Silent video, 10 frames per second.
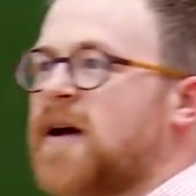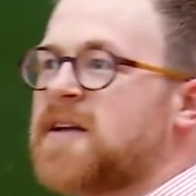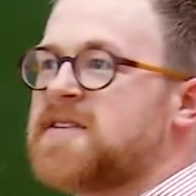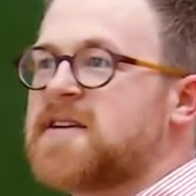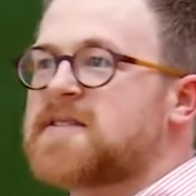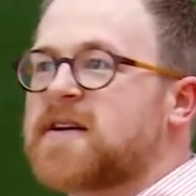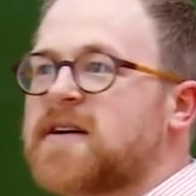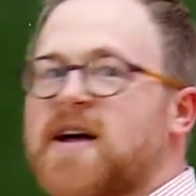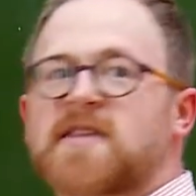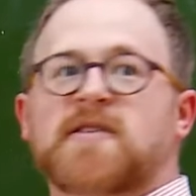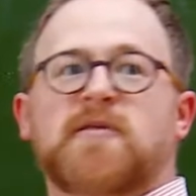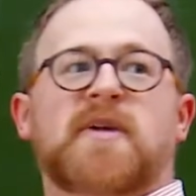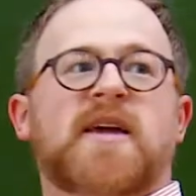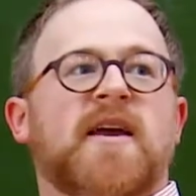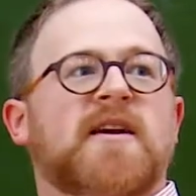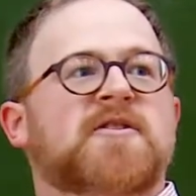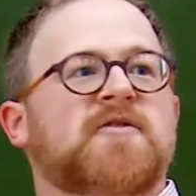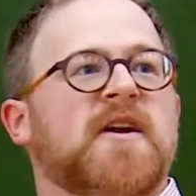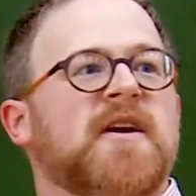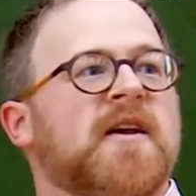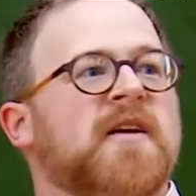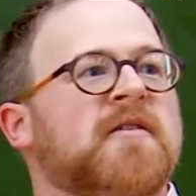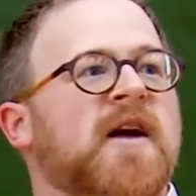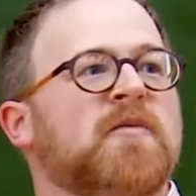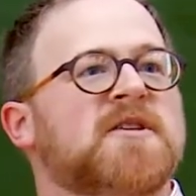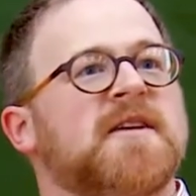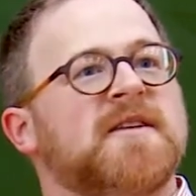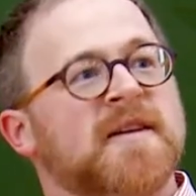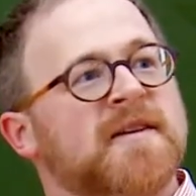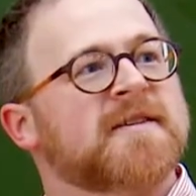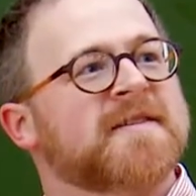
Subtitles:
a decent classical mechanics training in undergrad, which I didn't,